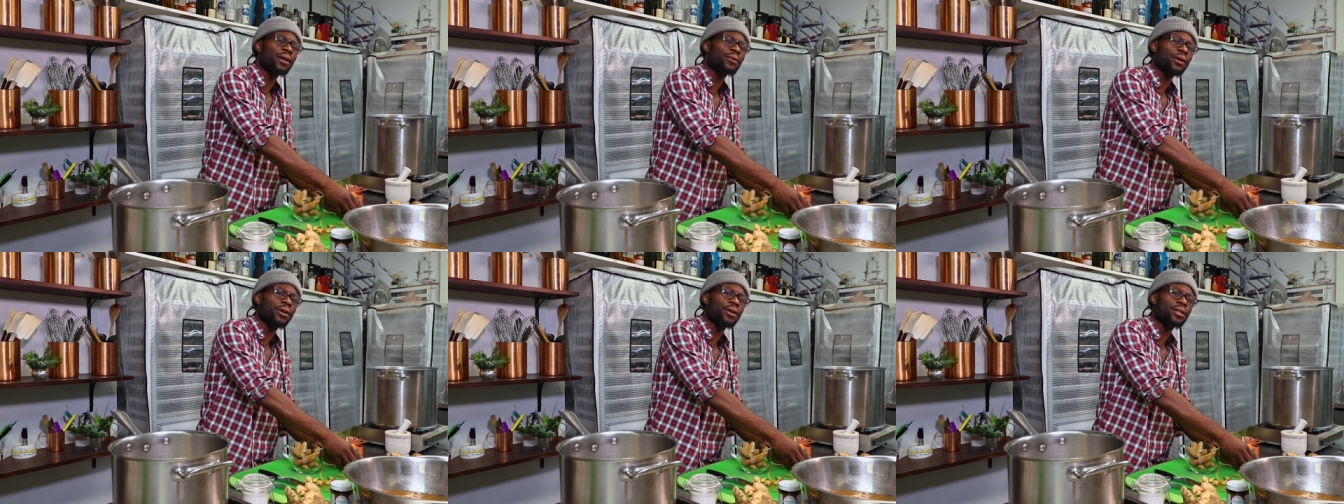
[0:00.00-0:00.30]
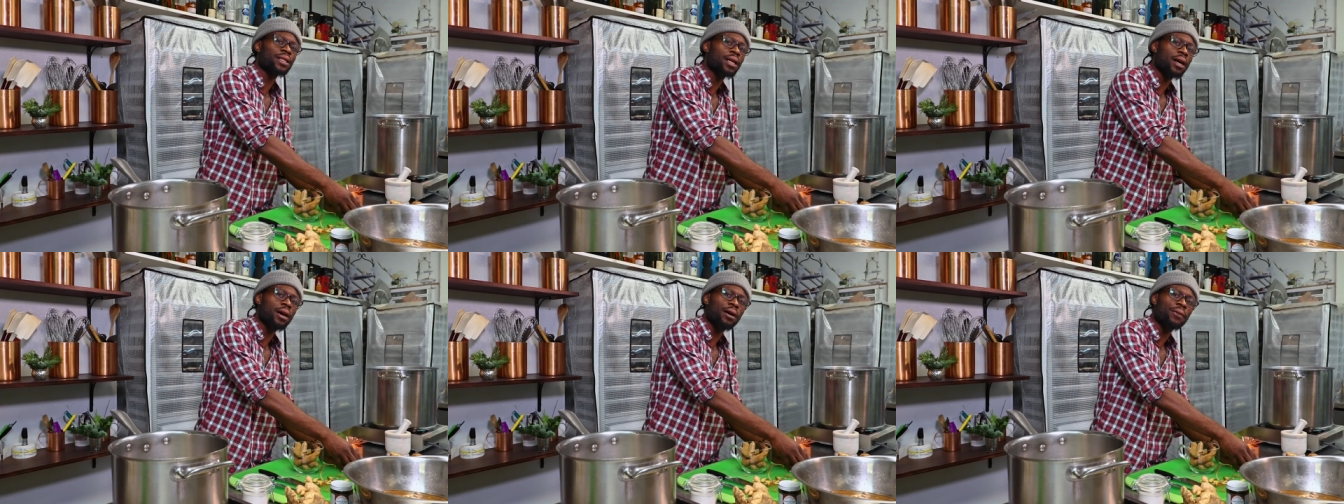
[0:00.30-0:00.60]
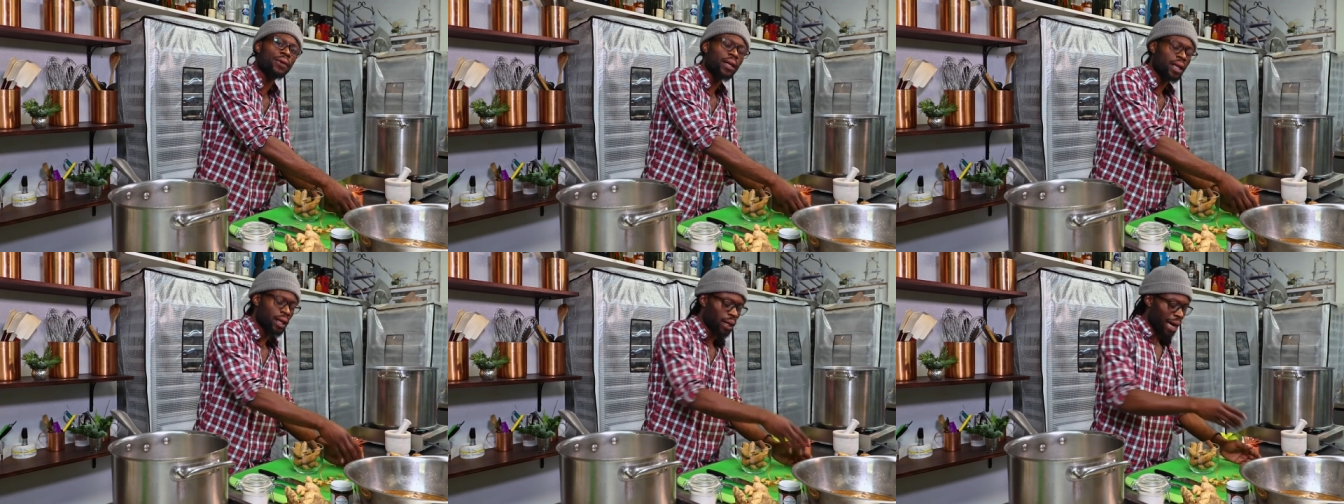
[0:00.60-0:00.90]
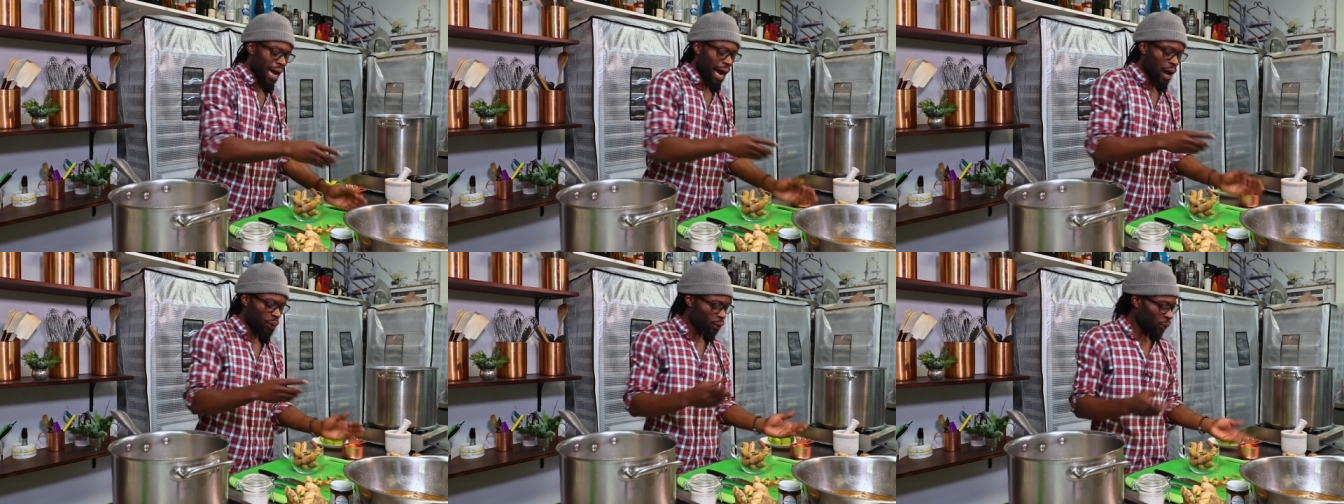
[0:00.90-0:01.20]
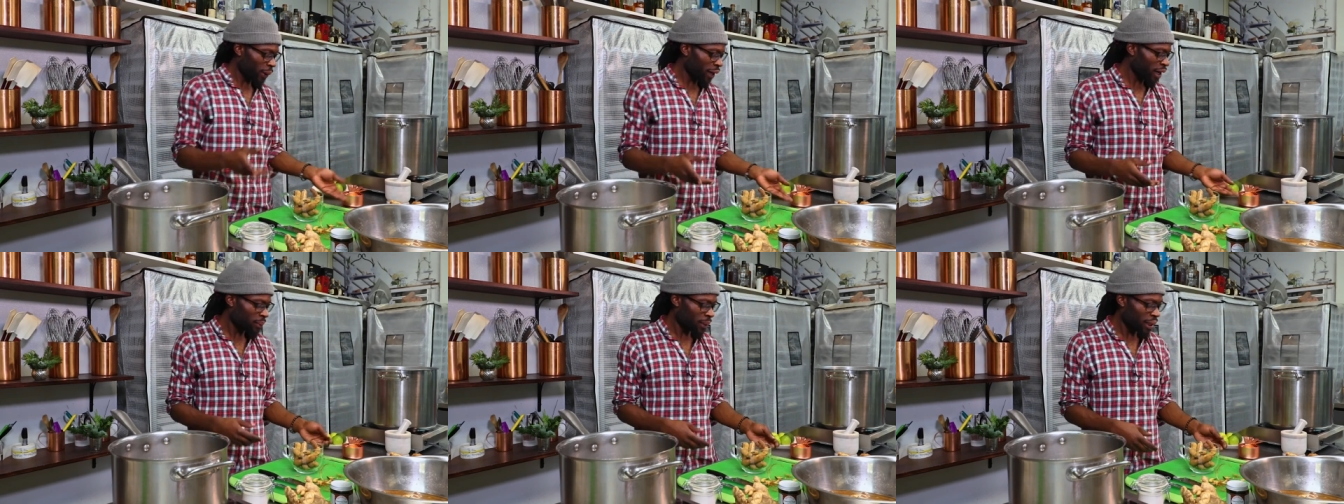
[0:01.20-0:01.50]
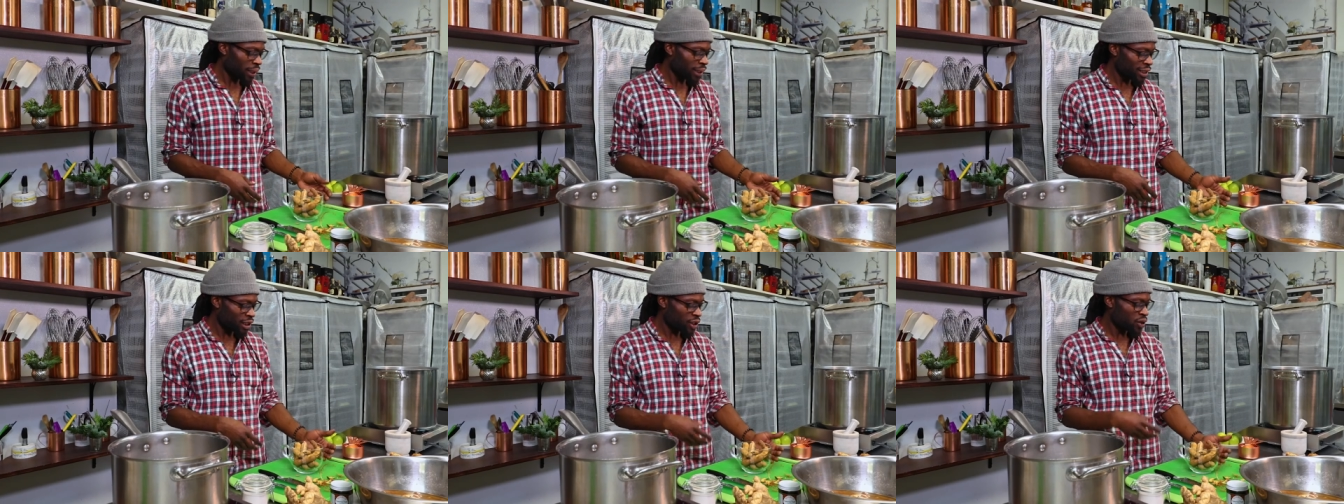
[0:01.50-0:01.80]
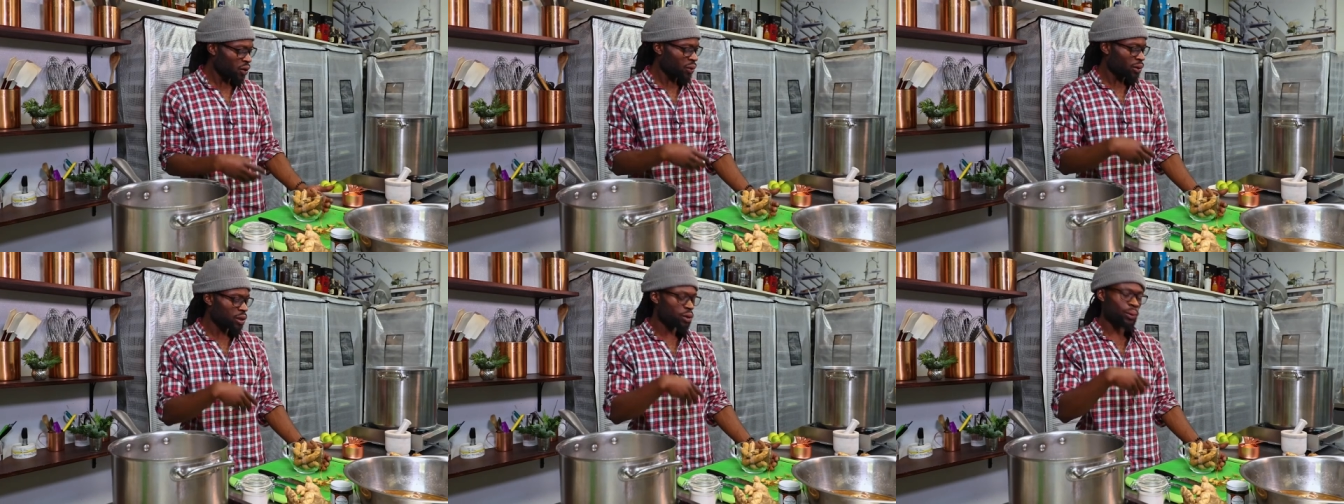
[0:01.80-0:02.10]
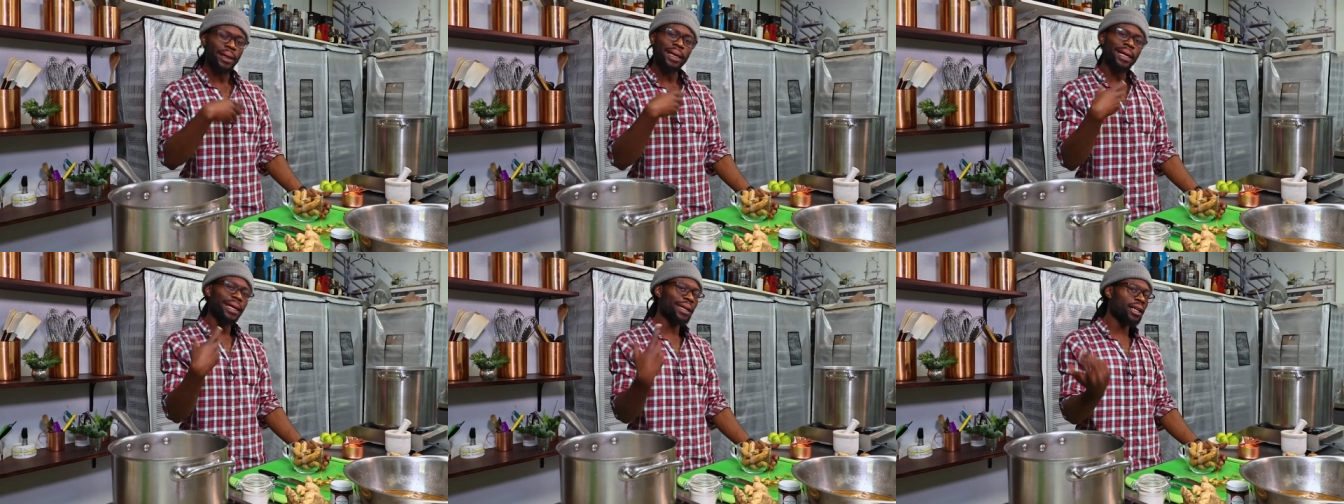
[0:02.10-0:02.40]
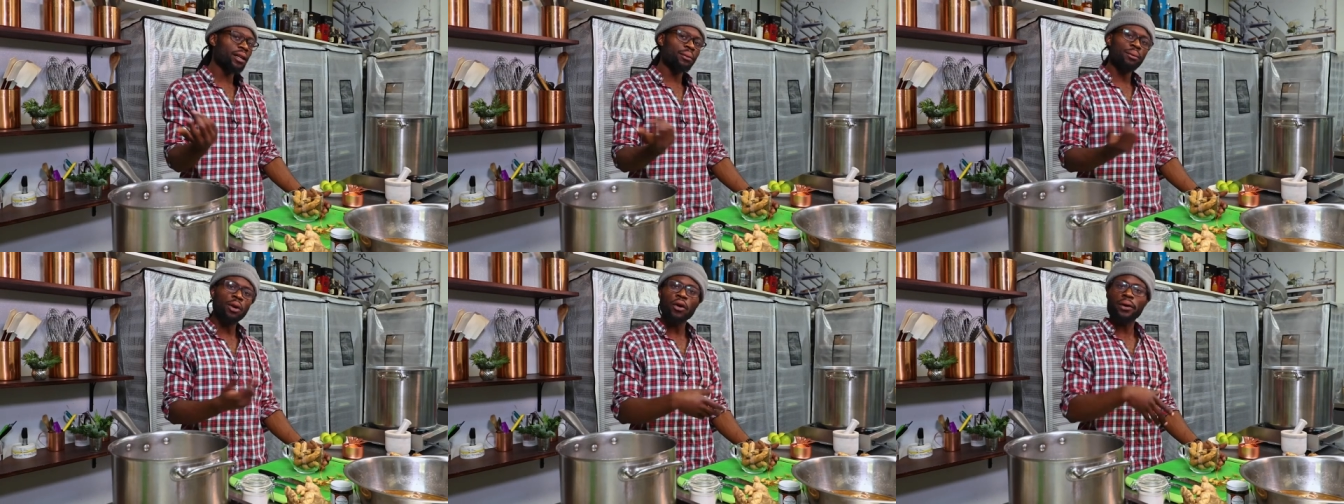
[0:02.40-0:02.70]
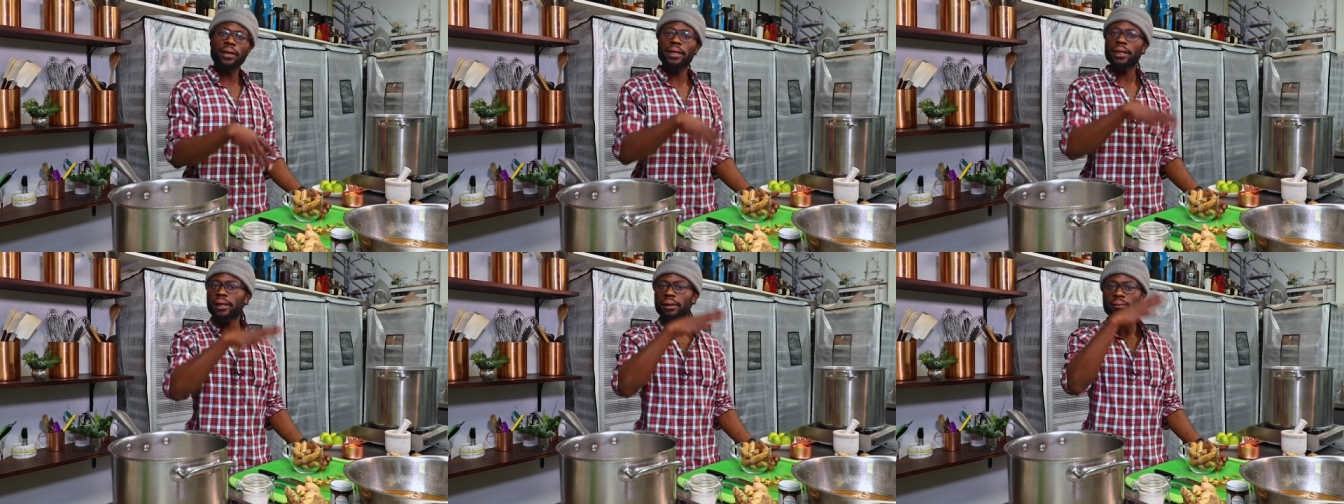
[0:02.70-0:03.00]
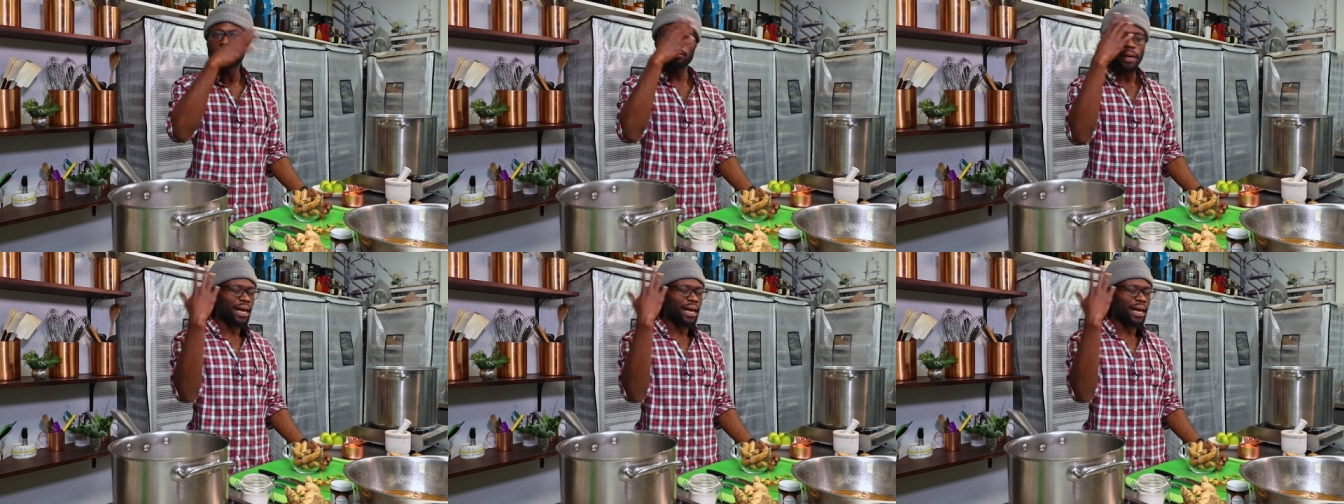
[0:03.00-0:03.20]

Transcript: for yourself, I would recommend that you go to an Indian market,